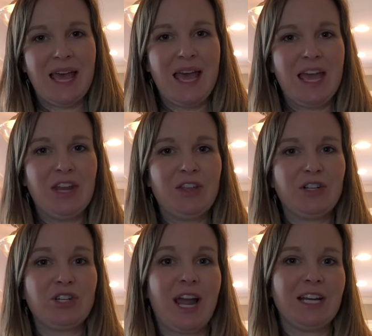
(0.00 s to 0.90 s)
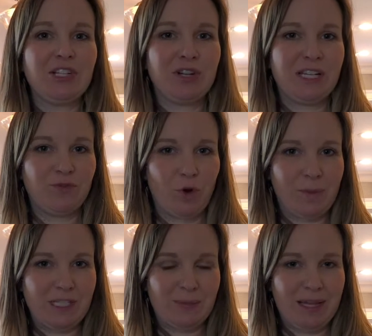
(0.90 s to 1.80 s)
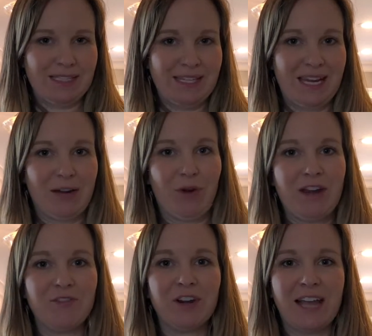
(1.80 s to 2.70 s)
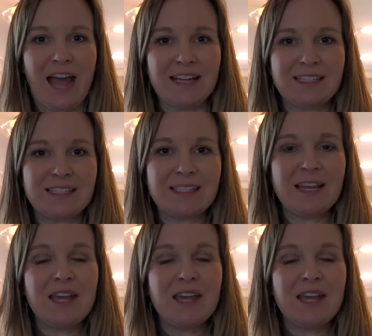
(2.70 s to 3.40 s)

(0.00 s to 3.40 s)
and they're trying to transform the space to get it ready for guests.